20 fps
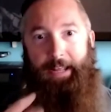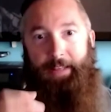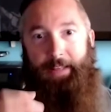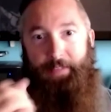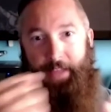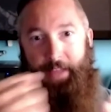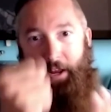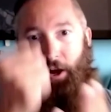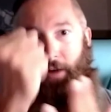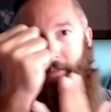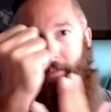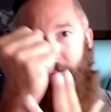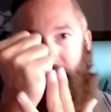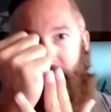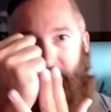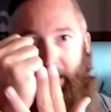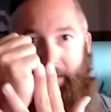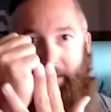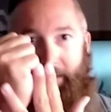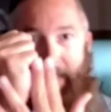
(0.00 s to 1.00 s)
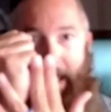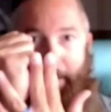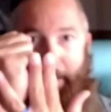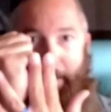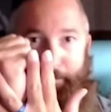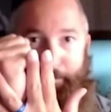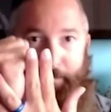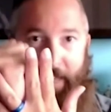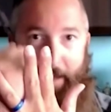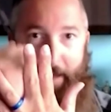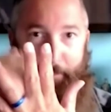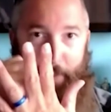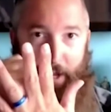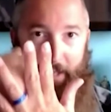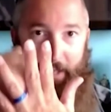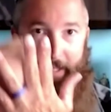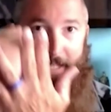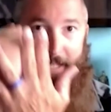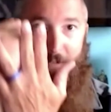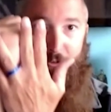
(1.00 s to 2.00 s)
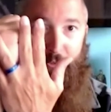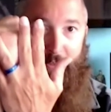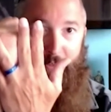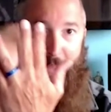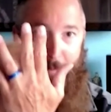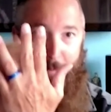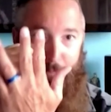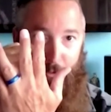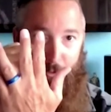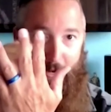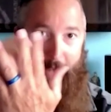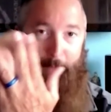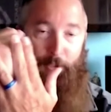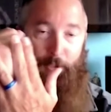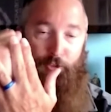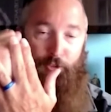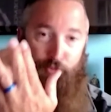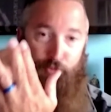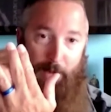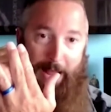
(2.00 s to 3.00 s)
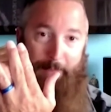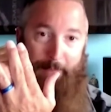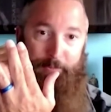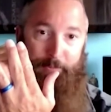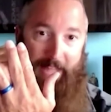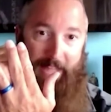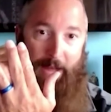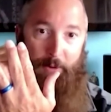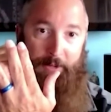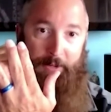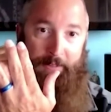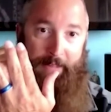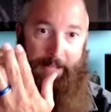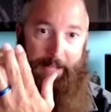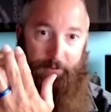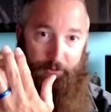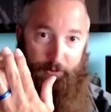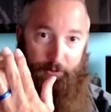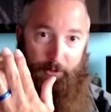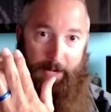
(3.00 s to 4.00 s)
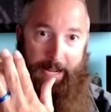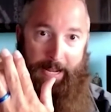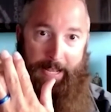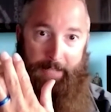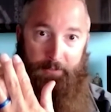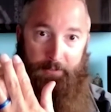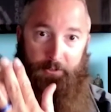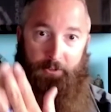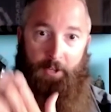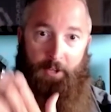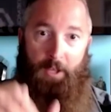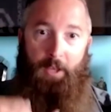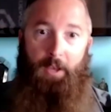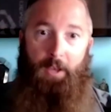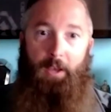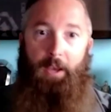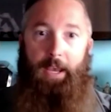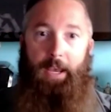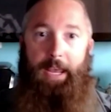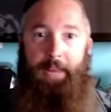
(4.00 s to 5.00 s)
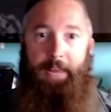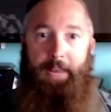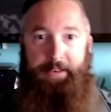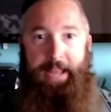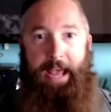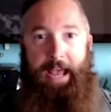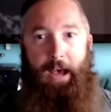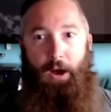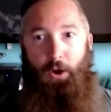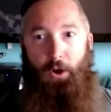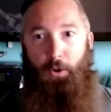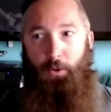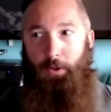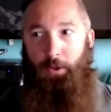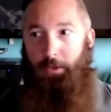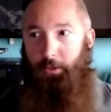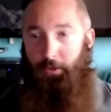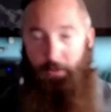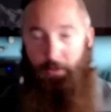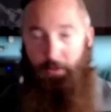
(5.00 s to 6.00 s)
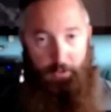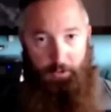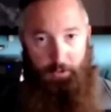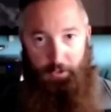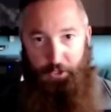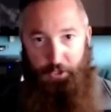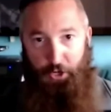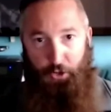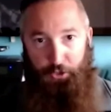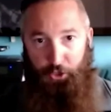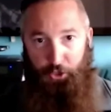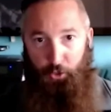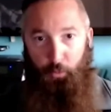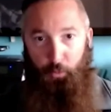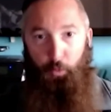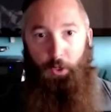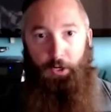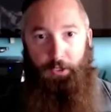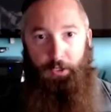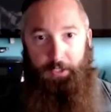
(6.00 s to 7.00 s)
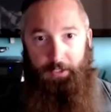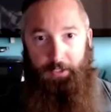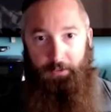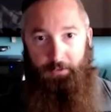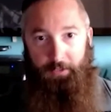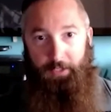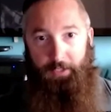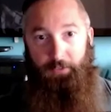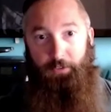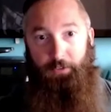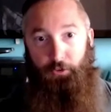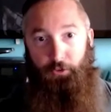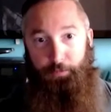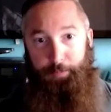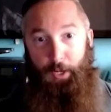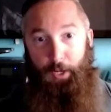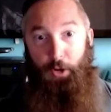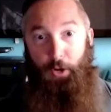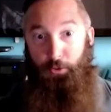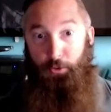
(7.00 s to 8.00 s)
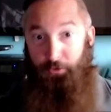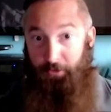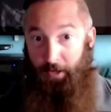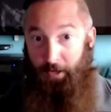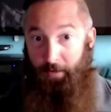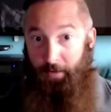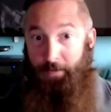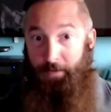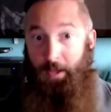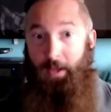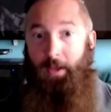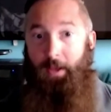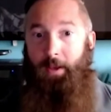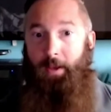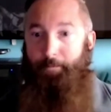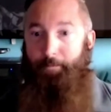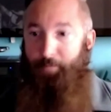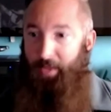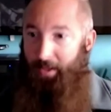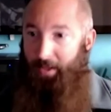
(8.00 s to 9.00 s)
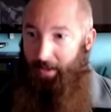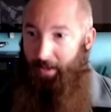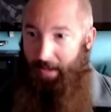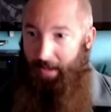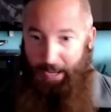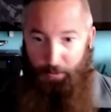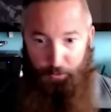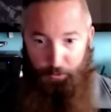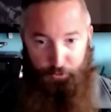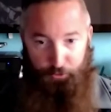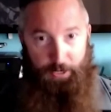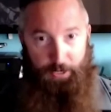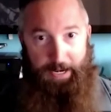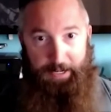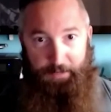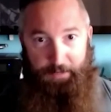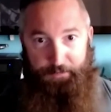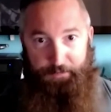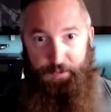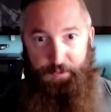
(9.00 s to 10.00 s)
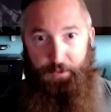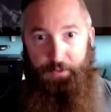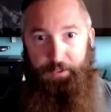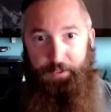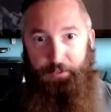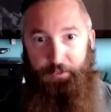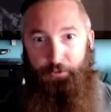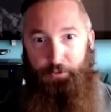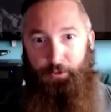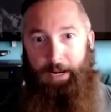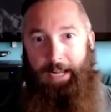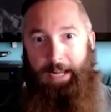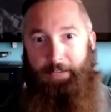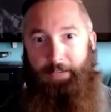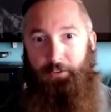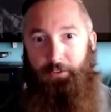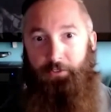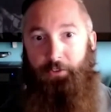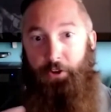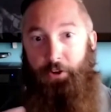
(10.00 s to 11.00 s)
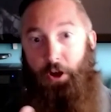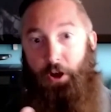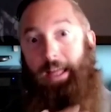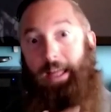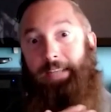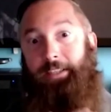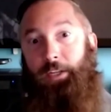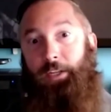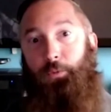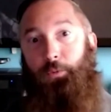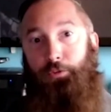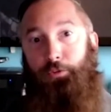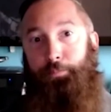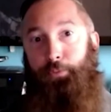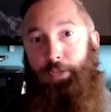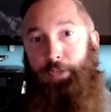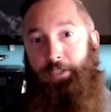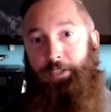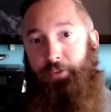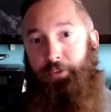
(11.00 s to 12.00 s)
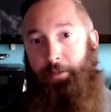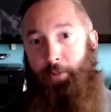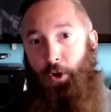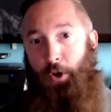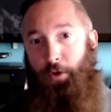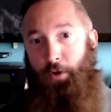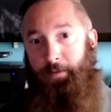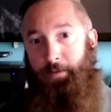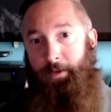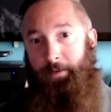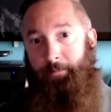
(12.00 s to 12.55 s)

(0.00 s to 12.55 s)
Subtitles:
And then all of a sudden that polyester or that primer drops down in that scratch. And now, your work is exposed of, I was trying to fill these scratches and all I did was bridge them over.